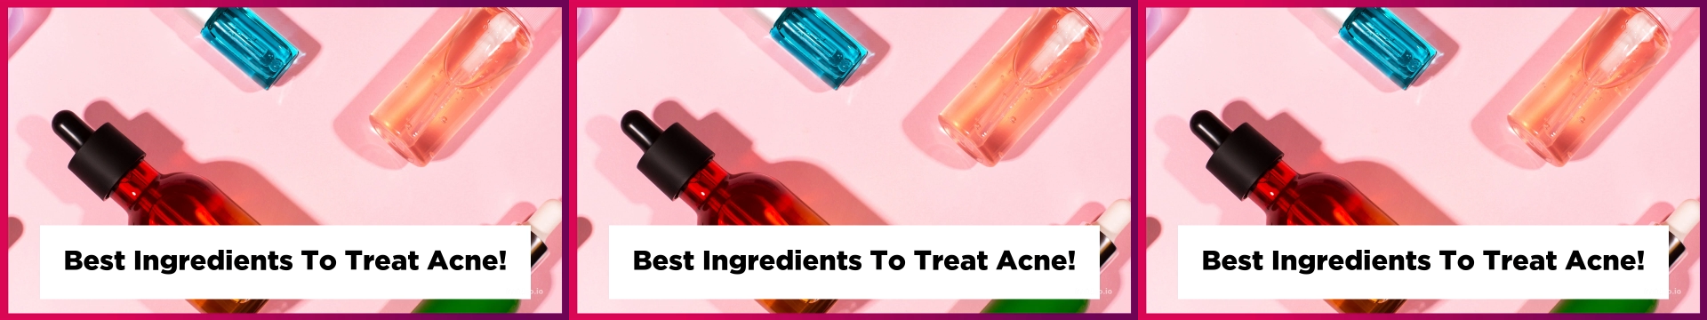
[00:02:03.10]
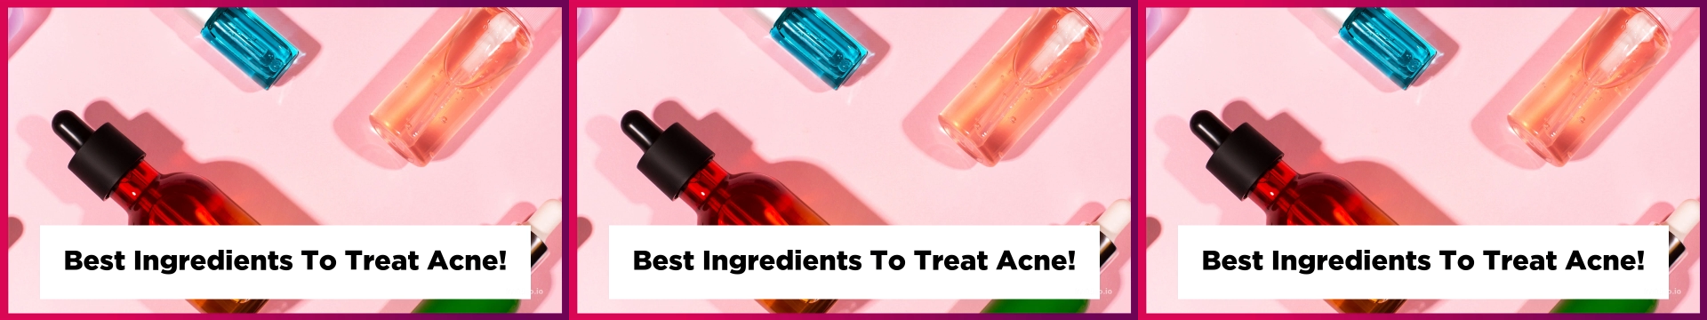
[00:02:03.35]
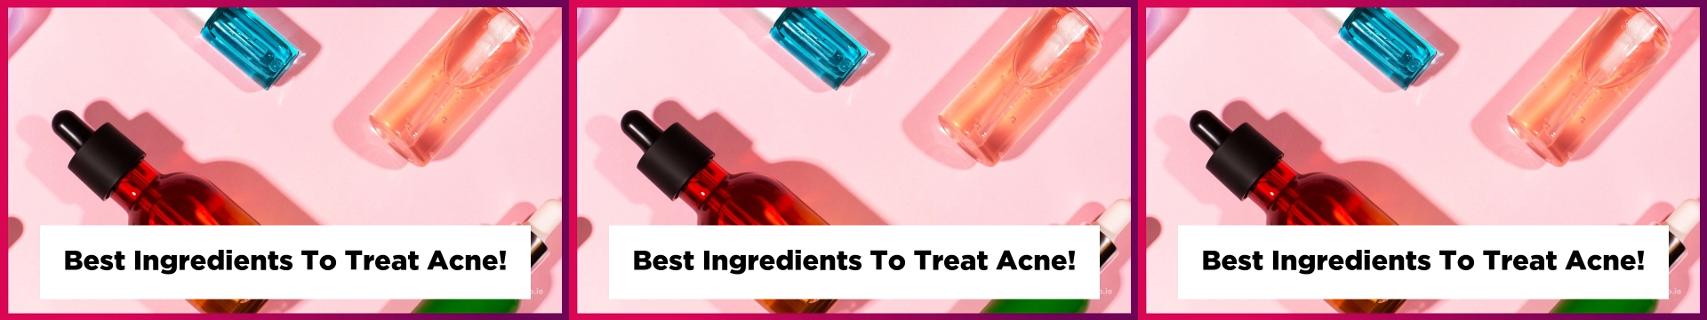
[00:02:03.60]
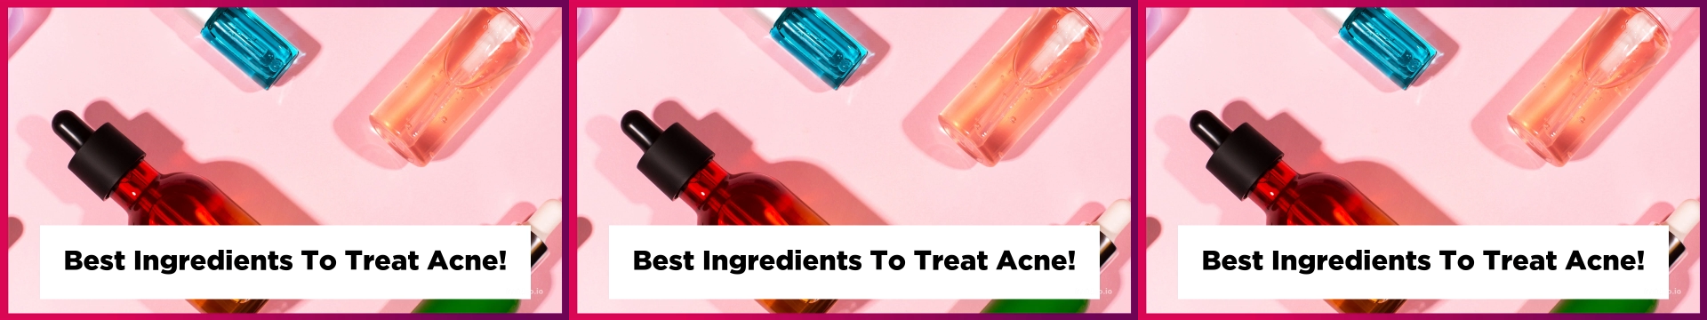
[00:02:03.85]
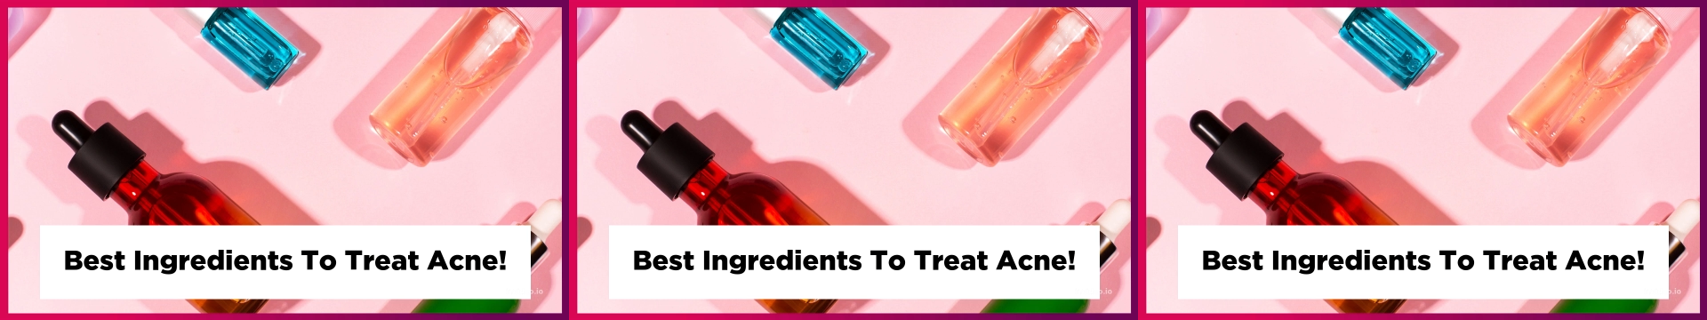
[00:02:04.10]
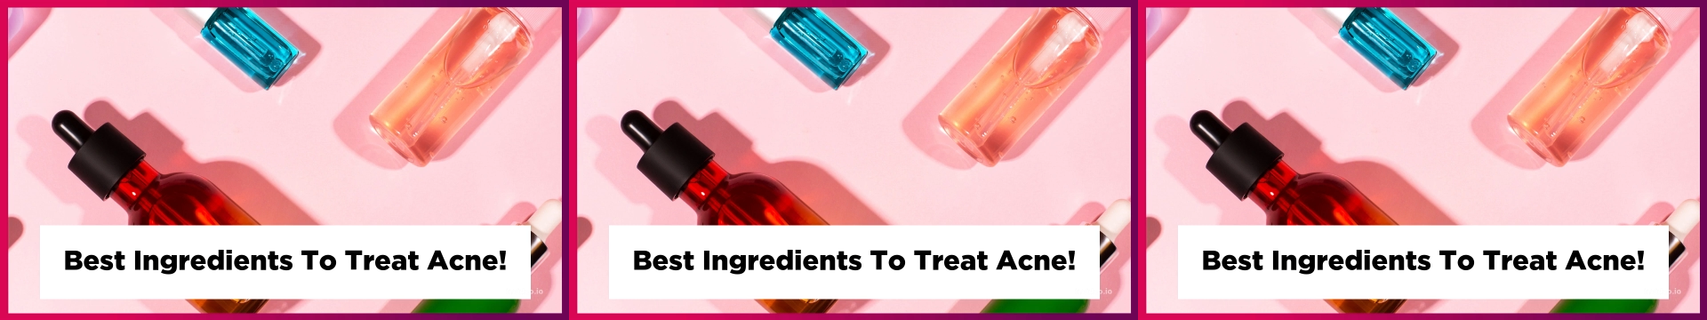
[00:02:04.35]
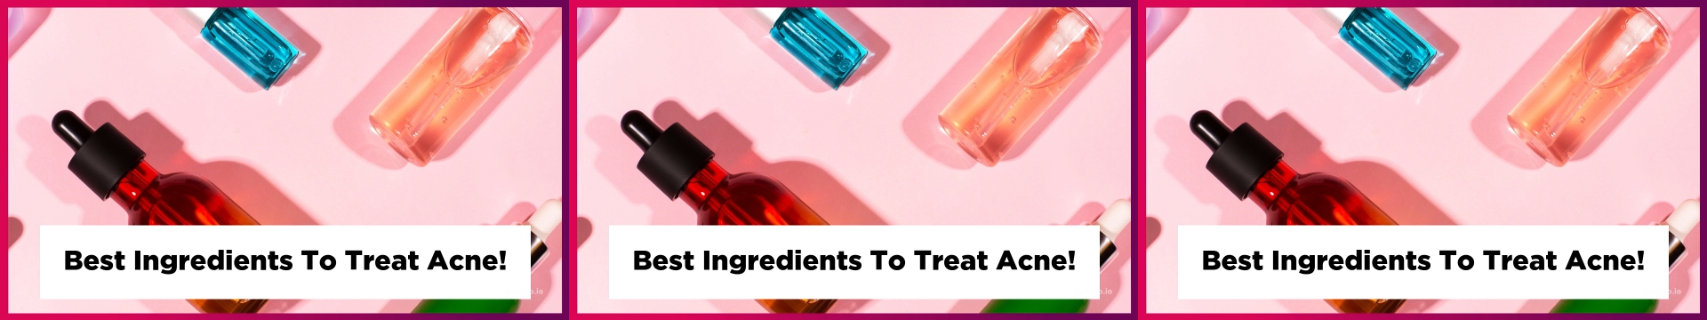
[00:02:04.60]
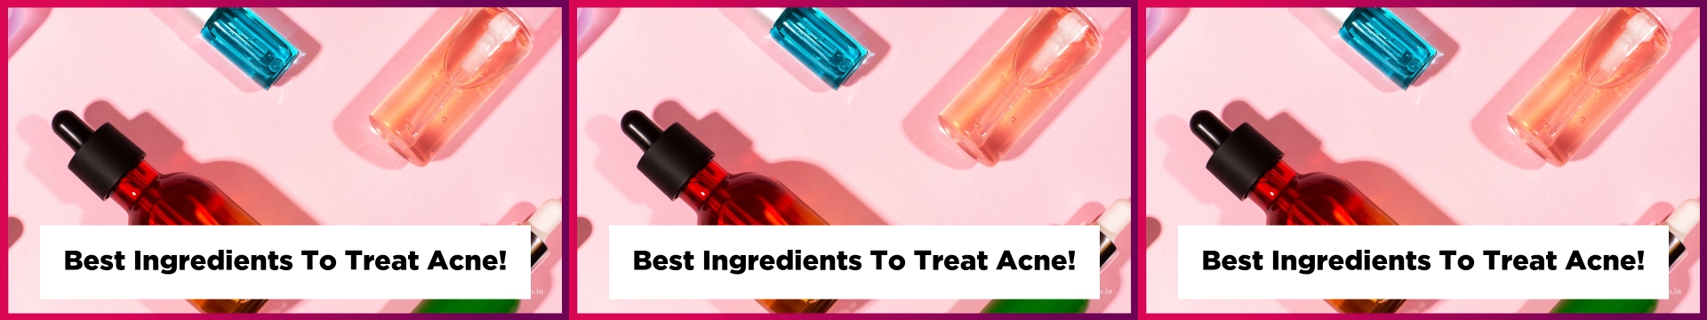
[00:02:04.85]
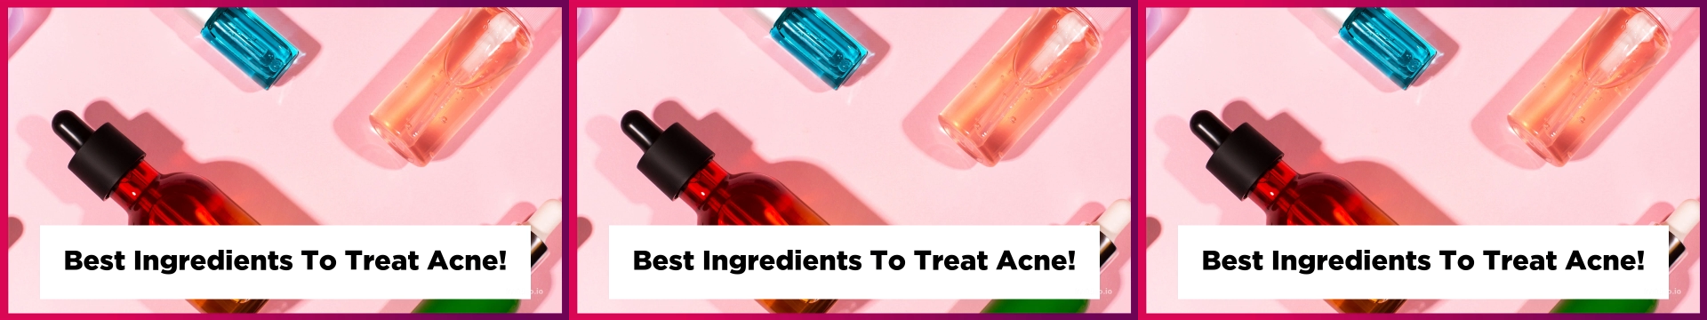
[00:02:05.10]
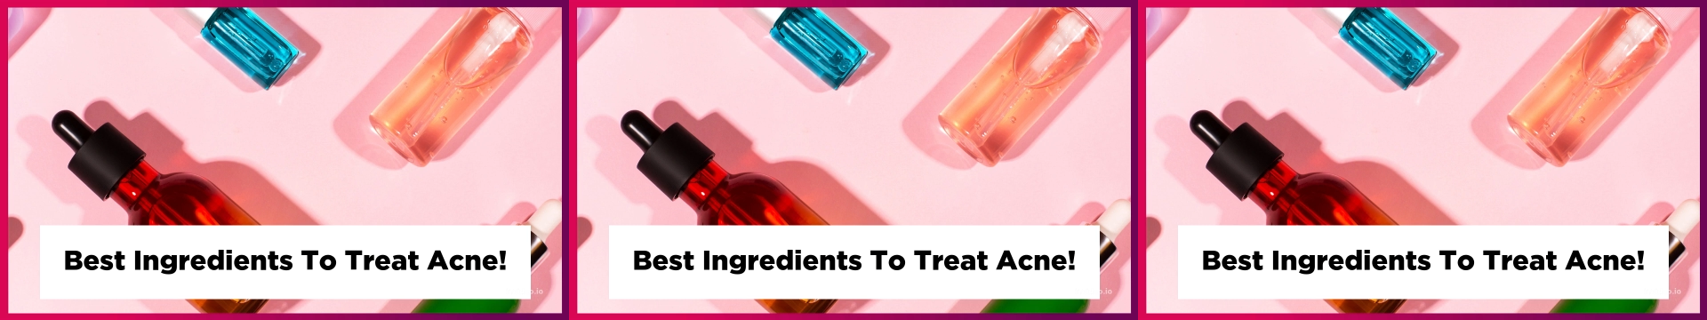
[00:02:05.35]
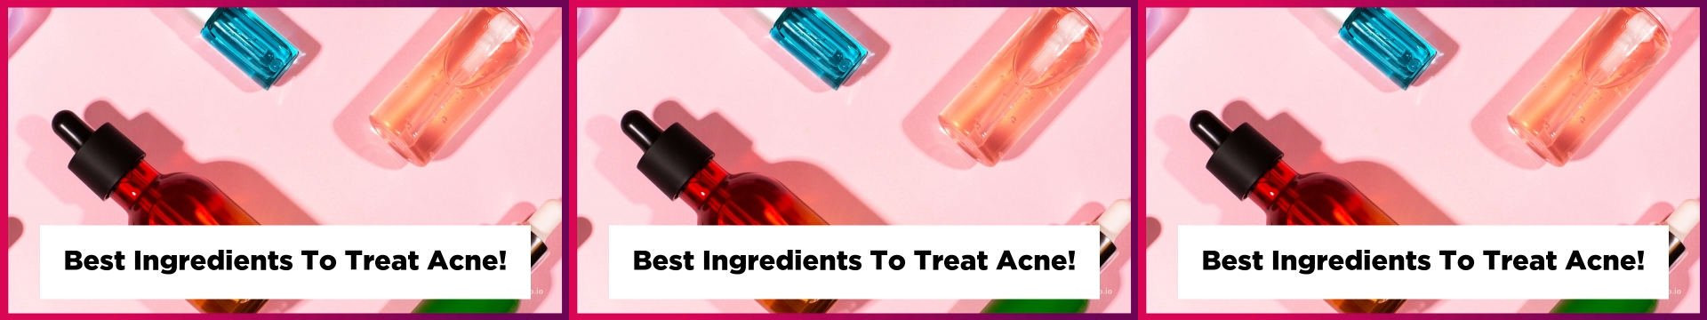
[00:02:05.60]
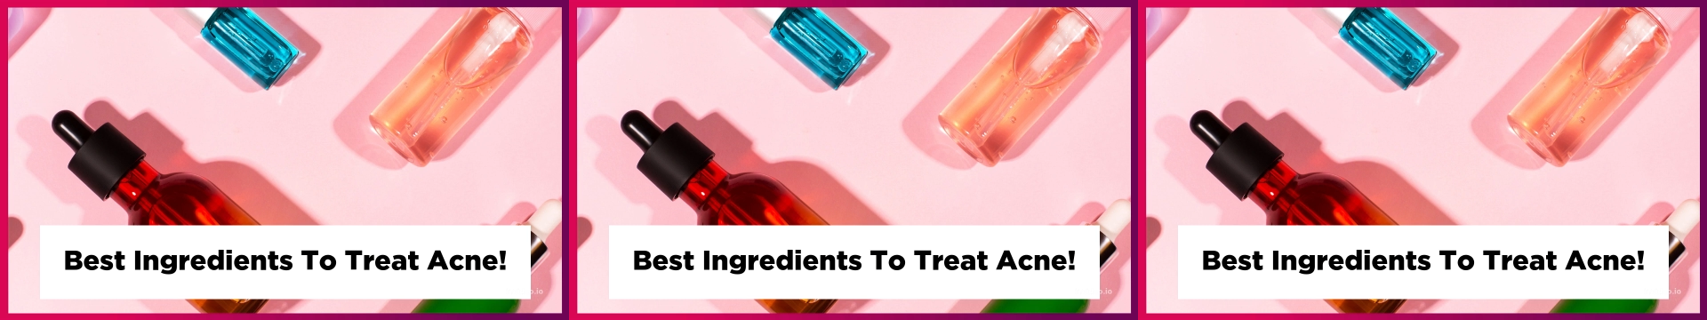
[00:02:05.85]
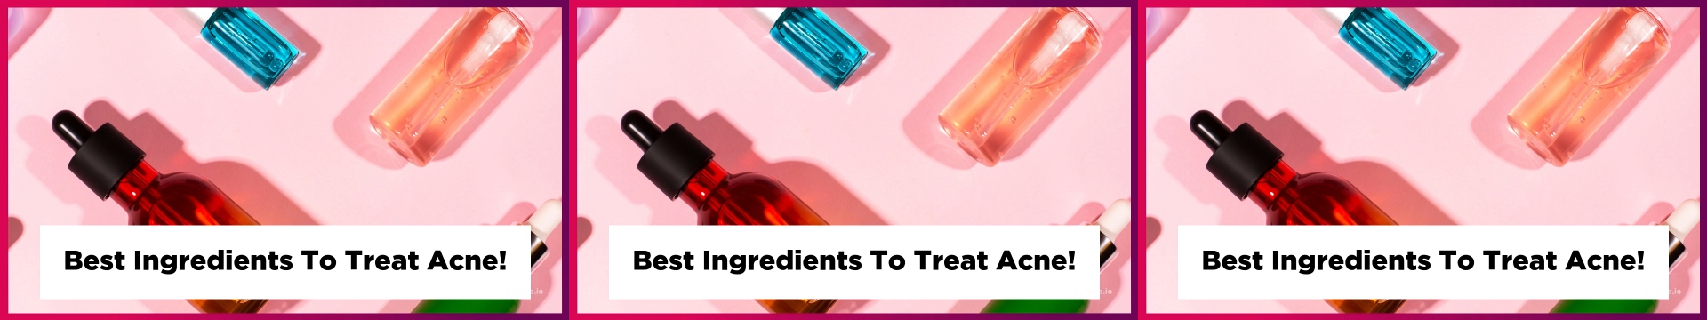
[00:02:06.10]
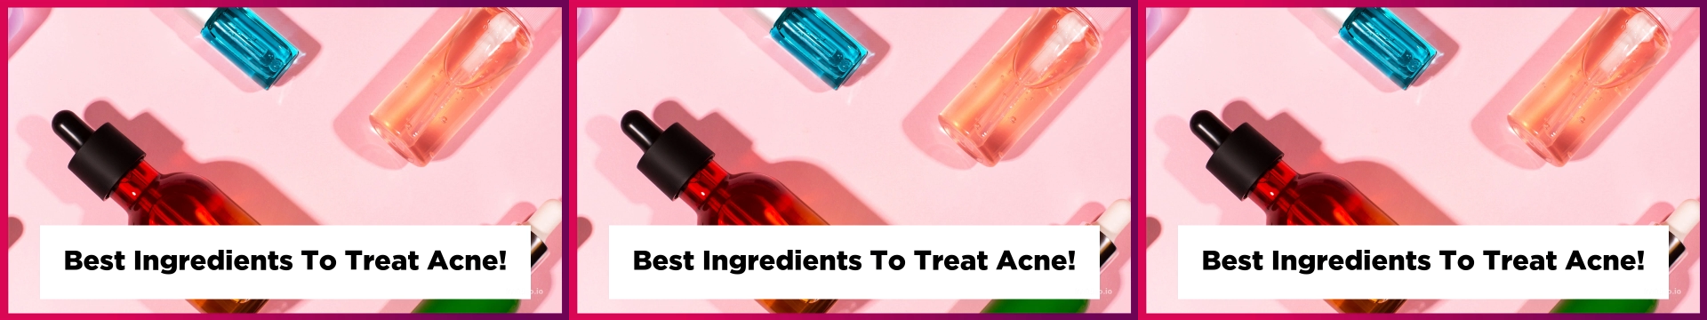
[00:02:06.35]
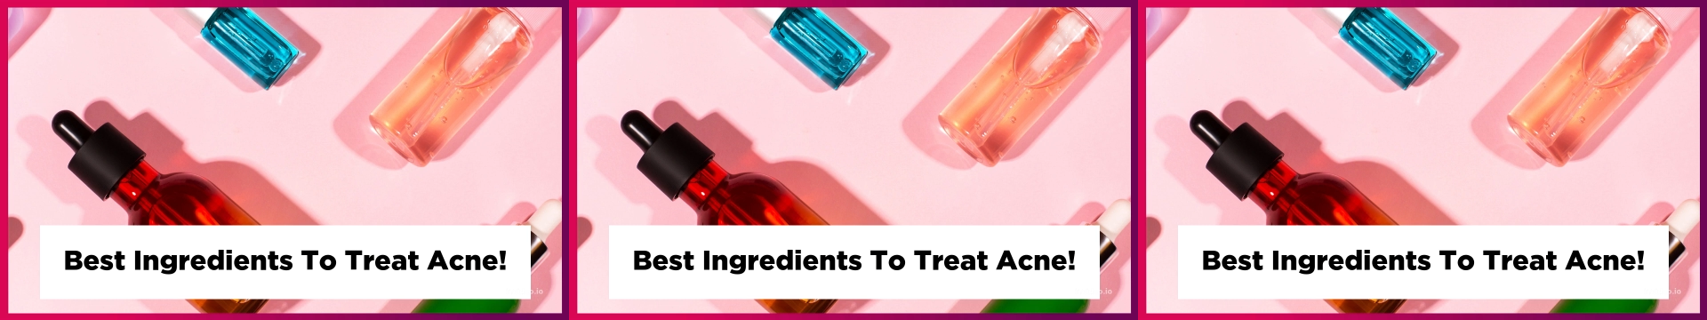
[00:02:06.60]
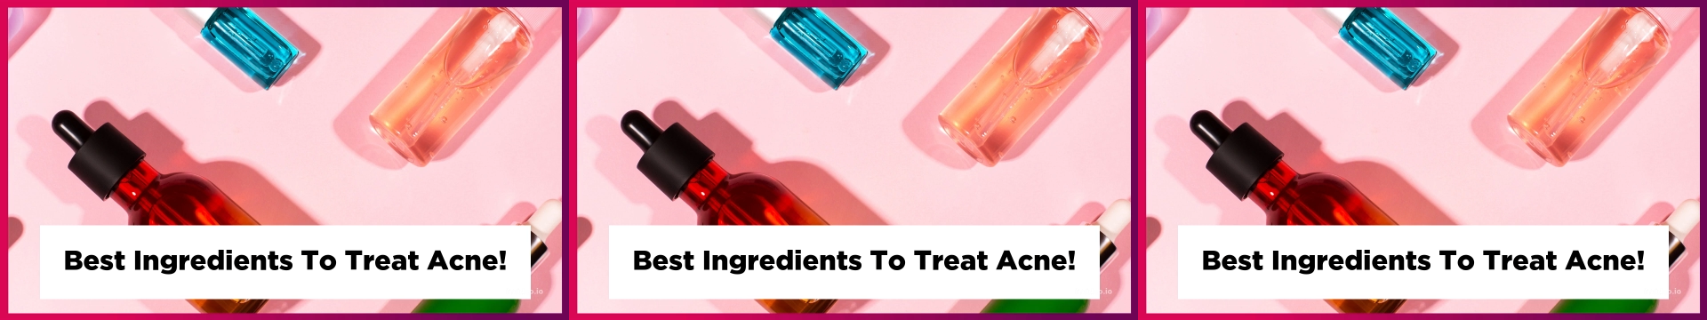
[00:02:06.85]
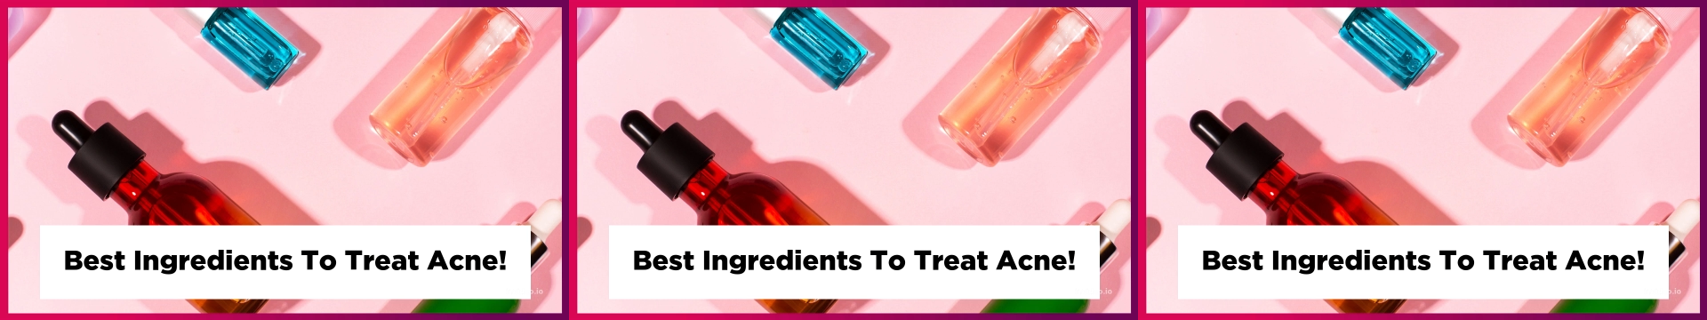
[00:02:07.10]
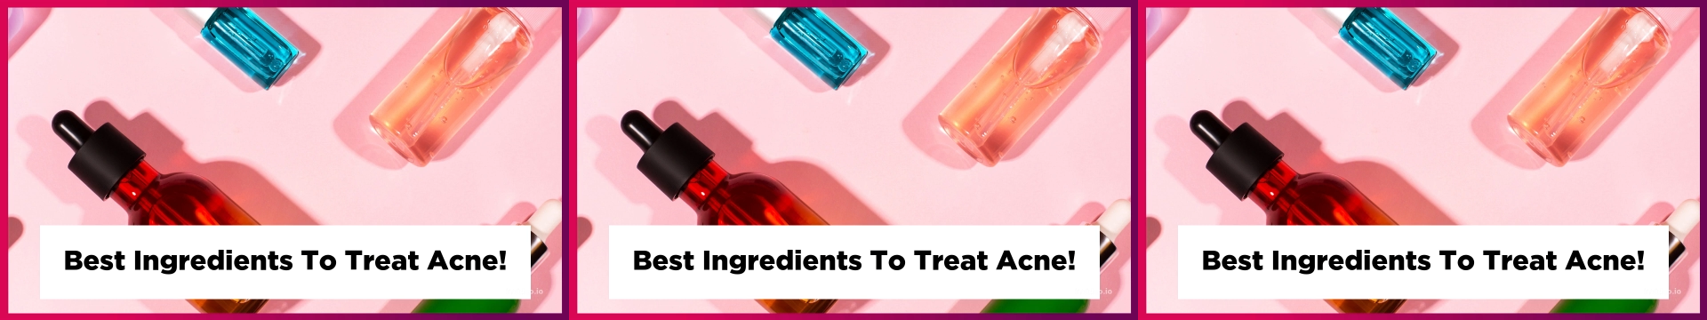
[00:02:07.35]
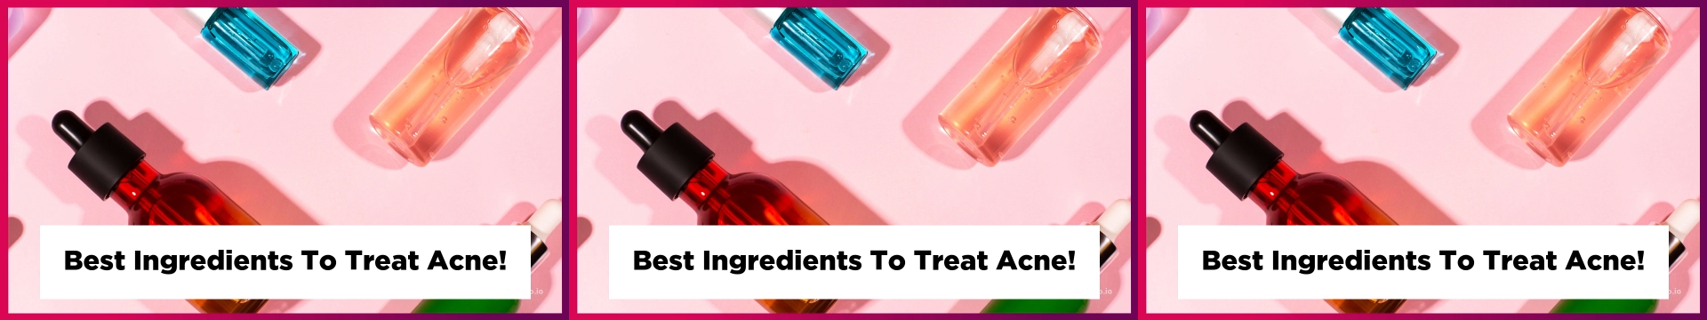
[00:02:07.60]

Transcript: (no speaker visible)